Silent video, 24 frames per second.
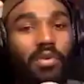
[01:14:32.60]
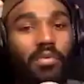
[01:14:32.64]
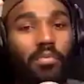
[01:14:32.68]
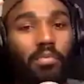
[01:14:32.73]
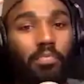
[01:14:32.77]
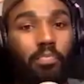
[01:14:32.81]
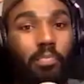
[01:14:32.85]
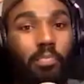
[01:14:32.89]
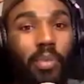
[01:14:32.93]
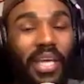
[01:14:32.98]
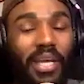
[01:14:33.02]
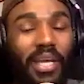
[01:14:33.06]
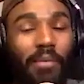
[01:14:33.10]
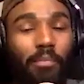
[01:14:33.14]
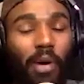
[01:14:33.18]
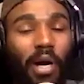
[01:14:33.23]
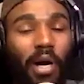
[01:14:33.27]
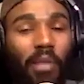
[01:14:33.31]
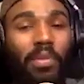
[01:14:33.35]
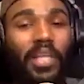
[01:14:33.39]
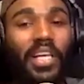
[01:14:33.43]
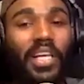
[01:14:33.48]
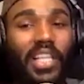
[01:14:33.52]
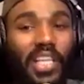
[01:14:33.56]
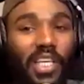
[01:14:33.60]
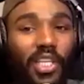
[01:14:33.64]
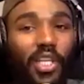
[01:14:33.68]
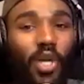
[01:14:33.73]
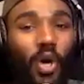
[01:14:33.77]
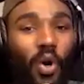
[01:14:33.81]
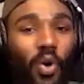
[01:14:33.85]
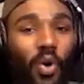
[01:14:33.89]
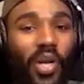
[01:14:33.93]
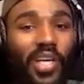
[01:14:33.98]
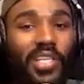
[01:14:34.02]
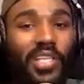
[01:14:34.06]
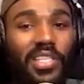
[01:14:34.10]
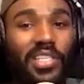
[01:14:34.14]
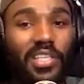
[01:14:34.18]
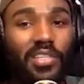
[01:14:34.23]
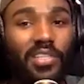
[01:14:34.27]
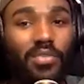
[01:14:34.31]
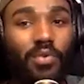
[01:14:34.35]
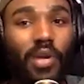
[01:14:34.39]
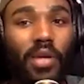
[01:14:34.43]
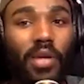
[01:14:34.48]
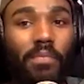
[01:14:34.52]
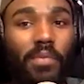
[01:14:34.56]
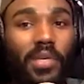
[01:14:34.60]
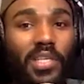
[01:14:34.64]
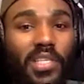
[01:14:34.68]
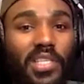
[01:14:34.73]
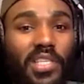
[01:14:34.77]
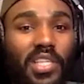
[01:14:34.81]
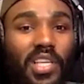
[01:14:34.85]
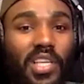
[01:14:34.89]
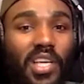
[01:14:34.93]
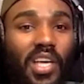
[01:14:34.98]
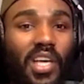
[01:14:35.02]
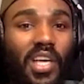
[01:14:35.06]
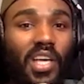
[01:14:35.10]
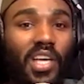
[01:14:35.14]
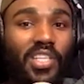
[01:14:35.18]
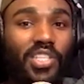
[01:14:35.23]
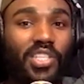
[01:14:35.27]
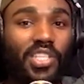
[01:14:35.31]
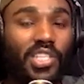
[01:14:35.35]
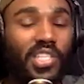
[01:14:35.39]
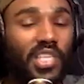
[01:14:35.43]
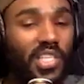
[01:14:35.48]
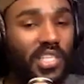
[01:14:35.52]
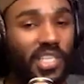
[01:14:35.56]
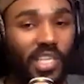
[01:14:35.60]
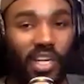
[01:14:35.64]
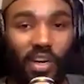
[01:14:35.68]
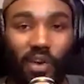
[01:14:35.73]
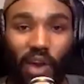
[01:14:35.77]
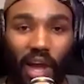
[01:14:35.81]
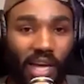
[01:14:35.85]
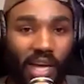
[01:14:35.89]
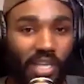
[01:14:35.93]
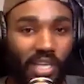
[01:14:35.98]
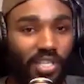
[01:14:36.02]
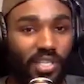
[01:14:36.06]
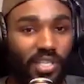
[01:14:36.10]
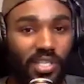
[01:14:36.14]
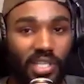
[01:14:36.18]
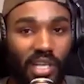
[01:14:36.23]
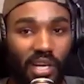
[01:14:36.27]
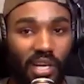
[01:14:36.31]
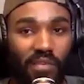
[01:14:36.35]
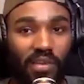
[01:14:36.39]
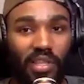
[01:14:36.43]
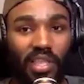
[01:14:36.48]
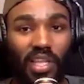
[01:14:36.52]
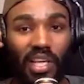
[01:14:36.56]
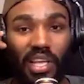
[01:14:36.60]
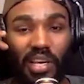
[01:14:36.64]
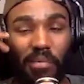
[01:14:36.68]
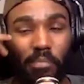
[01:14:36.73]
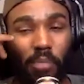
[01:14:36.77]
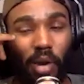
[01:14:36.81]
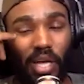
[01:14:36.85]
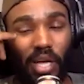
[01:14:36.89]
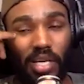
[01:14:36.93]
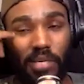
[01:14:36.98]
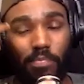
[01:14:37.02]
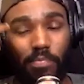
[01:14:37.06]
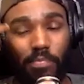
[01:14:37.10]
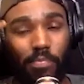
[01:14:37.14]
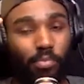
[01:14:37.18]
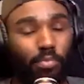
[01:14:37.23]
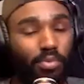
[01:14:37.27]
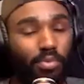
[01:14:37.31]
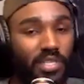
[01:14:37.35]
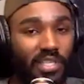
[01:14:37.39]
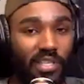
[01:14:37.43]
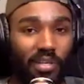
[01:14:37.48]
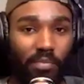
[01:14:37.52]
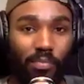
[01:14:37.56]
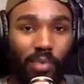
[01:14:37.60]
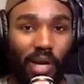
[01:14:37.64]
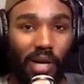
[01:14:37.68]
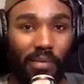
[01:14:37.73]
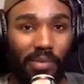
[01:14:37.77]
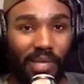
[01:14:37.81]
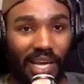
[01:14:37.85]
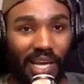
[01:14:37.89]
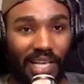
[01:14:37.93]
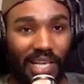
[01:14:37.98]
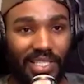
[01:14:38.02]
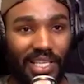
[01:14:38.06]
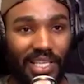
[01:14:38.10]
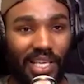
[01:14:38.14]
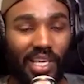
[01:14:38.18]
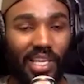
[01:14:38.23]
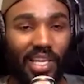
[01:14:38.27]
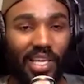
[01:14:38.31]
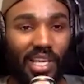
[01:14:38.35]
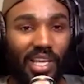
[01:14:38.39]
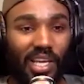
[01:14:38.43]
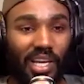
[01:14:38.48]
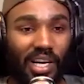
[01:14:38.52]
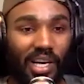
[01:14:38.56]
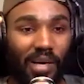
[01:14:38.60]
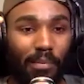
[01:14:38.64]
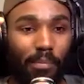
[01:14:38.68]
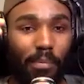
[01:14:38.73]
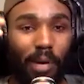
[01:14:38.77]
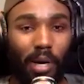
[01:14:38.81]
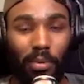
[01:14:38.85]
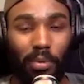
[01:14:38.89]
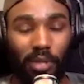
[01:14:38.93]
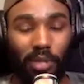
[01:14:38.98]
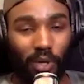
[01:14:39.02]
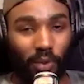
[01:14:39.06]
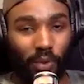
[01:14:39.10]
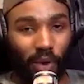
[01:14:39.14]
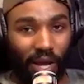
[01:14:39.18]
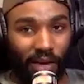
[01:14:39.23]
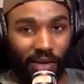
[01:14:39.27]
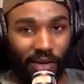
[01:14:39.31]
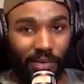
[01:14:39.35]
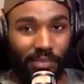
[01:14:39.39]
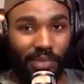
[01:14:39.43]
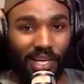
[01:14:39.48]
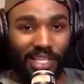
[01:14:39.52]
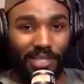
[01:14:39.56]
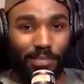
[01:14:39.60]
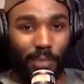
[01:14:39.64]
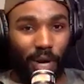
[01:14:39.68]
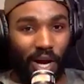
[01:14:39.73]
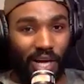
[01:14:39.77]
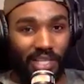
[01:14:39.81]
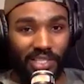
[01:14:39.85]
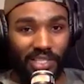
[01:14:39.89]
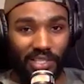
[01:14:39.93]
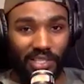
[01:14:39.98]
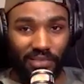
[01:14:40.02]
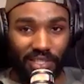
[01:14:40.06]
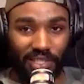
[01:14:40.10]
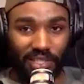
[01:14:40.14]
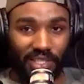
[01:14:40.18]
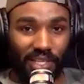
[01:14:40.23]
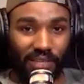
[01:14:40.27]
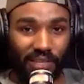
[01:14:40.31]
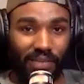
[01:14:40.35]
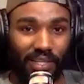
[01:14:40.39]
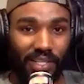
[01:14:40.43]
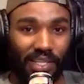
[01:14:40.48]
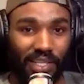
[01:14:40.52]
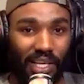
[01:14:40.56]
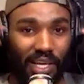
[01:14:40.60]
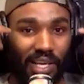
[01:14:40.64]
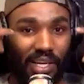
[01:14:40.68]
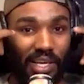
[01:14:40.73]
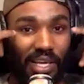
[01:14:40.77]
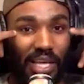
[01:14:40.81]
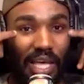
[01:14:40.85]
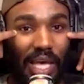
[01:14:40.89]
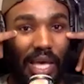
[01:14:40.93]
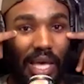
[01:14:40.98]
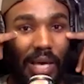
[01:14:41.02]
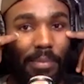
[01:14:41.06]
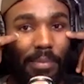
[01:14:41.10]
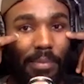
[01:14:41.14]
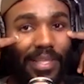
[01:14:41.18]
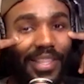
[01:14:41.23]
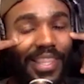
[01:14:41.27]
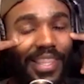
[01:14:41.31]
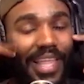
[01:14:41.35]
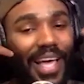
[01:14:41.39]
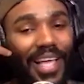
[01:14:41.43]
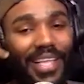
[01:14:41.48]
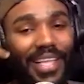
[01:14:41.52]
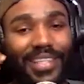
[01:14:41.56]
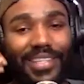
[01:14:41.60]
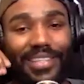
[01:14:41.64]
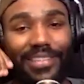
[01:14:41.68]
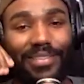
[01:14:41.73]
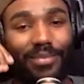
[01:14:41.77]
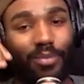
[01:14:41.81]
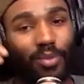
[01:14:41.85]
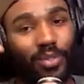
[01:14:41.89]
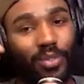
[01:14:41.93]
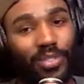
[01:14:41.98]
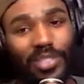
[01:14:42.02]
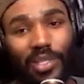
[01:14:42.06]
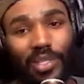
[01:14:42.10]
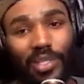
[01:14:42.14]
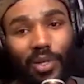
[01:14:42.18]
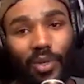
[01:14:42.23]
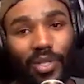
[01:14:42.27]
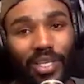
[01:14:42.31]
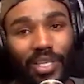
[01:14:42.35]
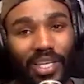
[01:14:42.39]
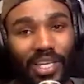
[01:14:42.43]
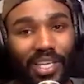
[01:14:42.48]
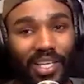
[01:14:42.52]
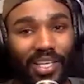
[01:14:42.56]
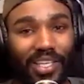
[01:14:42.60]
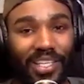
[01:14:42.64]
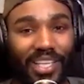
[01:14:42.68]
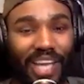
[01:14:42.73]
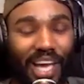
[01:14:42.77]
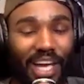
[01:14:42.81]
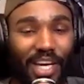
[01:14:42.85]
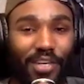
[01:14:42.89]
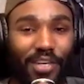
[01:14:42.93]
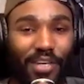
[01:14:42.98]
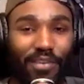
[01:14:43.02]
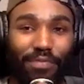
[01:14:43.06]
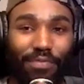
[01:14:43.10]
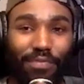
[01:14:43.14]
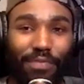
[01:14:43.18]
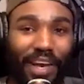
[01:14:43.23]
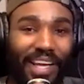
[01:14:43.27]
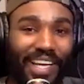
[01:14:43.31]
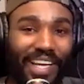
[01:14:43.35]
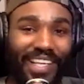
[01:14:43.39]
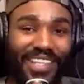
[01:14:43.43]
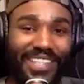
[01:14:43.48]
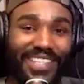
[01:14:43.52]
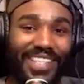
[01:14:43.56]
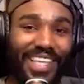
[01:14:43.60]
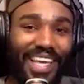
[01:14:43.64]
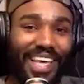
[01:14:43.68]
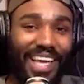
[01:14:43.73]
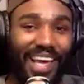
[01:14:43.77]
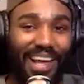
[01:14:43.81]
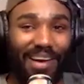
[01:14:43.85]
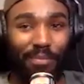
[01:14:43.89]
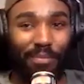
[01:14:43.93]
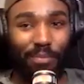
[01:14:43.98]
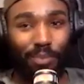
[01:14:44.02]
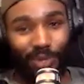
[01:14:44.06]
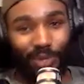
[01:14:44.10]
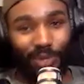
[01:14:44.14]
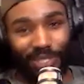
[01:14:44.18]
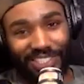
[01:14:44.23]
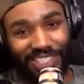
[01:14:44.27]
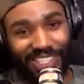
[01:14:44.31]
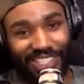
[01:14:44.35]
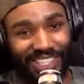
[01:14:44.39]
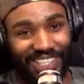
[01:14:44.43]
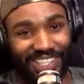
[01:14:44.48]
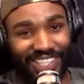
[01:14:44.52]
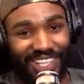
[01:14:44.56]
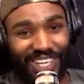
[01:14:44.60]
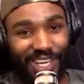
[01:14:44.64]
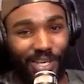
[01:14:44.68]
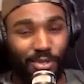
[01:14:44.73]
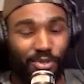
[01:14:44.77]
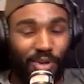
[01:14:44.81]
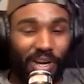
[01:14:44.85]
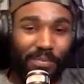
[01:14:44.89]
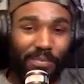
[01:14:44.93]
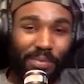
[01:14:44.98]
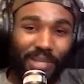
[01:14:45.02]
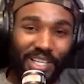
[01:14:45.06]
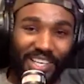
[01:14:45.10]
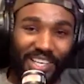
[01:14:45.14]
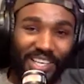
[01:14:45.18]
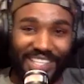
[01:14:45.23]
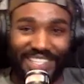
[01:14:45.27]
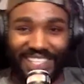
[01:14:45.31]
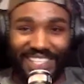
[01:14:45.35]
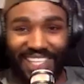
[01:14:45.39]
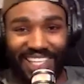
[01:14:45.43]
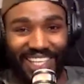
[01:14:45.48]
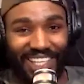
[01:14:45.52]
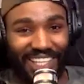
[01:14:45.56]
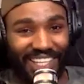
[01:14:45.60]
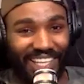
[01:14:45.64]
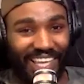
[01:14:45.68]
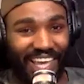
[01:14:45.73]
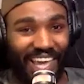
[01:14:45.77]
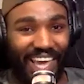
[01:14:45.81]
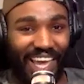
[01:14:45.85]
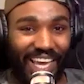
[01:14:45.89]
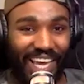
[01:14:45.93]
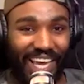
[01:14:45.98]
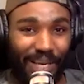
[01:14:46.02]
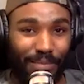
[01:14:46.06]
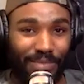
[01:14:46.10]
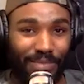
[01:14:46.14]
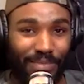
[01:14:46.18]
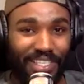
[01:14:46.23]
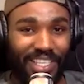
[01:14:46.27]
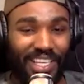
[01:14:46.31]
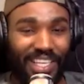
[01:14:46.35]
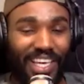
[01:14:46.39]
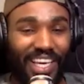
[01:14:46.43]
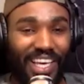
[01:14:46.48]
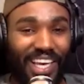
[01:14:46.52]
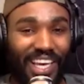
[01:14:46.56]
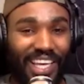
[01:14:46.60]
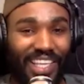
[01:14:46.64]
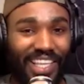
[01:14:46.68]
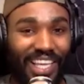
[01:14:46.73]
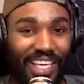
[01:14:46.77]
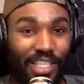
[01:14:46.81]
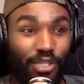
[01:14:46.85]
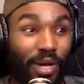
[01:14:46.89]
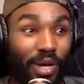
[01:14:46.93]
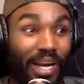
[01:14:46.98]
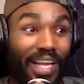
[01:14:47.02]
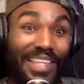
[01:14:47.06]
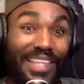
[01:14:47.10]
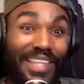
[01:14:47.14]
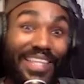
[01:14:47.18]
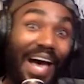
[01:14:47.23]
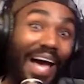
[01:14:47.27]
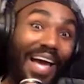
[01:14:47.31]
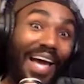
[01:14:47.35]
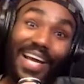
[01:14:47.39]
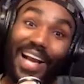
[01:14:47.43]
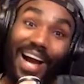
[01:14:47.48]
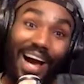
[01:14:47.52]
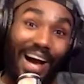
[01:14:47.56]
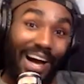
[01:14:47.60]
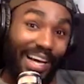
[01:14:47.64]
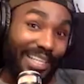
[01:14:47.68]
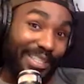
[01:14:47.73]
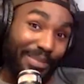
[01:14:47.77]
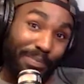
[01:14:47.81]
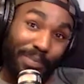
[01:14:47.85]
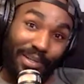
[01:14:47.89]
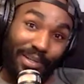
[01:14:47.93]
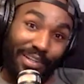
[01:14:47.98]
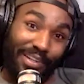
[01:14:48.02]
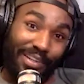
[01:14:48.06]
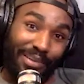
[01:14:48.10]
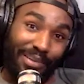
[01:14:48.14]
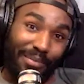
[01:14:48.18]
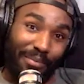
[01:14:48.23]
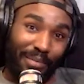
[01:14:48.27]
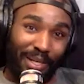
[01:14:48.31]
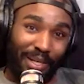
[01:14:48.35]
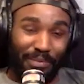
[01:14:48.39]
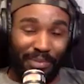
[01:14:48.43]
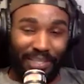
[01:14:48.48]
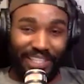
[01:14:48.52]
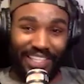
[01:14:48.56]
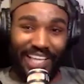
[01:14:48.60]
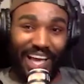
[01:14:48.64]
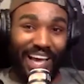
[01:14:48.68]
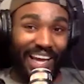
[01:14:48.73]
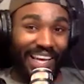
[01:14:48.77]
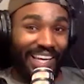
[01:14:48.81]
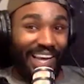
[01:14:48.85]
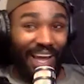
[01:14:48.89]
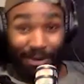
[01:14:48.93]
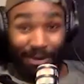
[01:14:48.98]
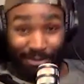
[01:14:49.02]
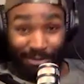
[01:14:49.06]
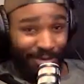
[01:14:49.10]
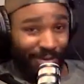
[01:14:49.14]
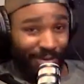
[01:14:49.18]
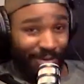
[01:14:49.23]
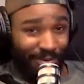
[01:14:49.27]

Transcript: true. Being publicly known as this rapist, just his yeah. interactions and everything, and probably still probably has like a bubble around him that's positive and stuff like that. But that will slowly kill you. Now you're fighting staying out of prison, trying to play yeah. all these legal games, and like trying to die in a hospital or maybe die in house